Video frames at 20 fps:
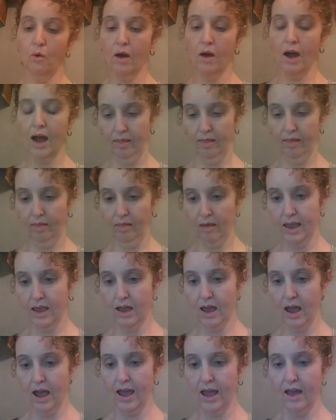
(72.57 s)
I
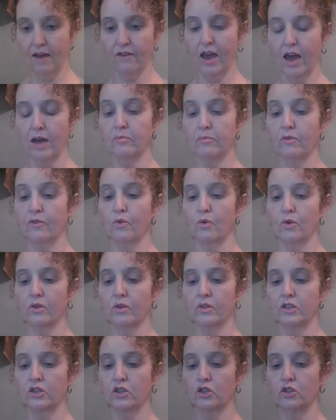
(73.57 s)
like. I have had before.
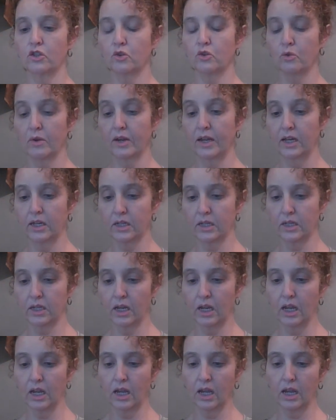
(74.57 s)
This is green
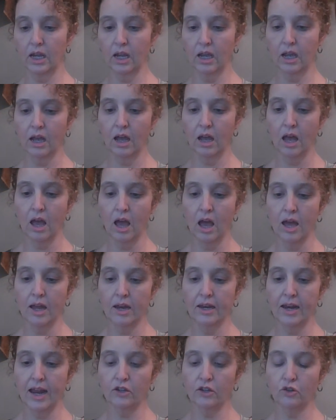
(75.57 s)
tea,
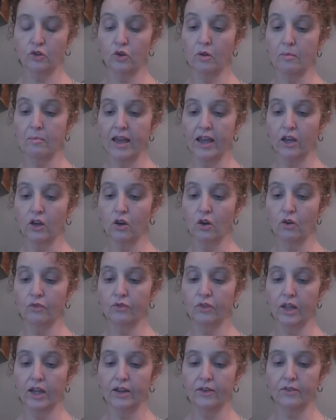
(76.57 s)
natural mango
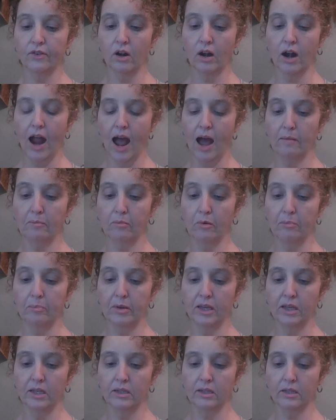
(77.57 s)
flavor, apple
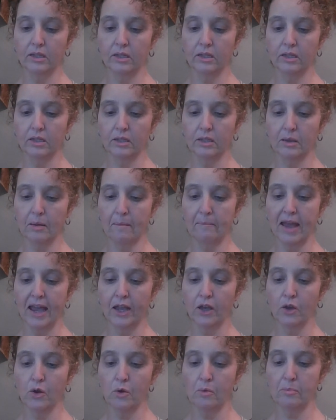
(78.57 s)
pieces,
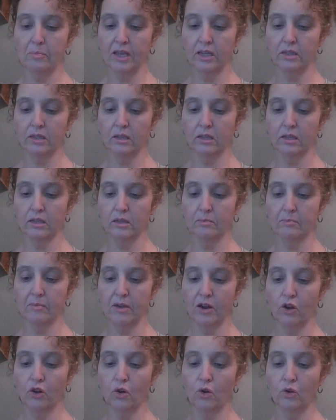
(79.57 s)
mango pieces,
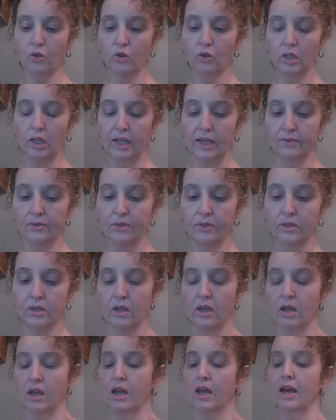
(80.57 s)
marigold leaves,
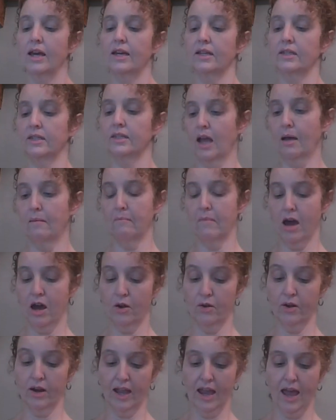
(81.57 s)
and it's got
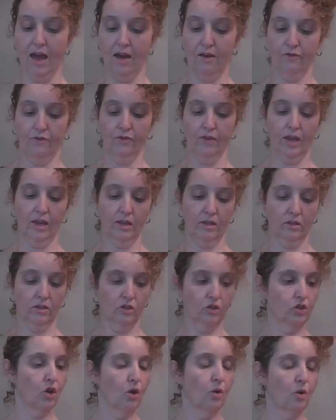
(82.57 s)
moderate caffeine.
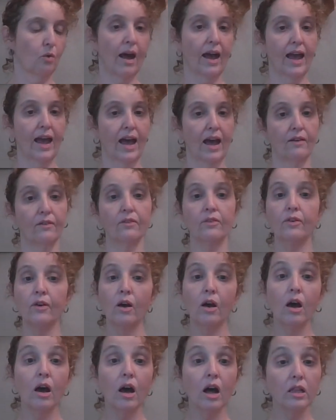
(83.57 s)
So I have
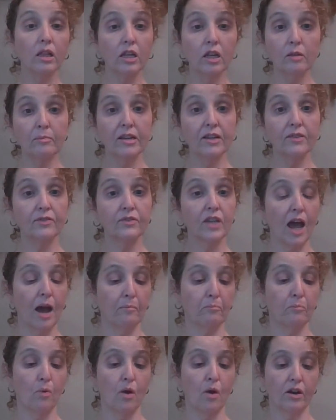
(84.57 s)
a little bit of
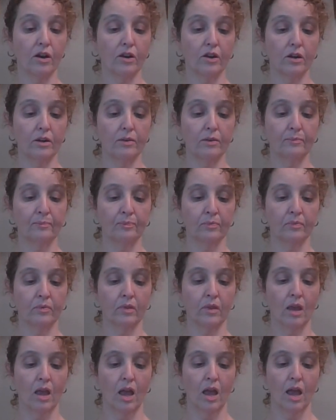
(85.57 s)
tap water
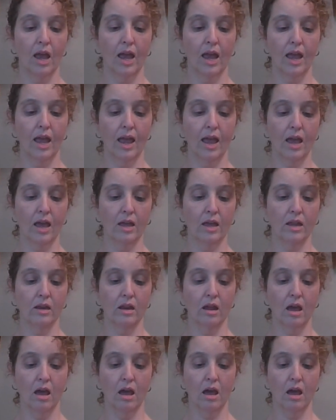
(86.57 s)
in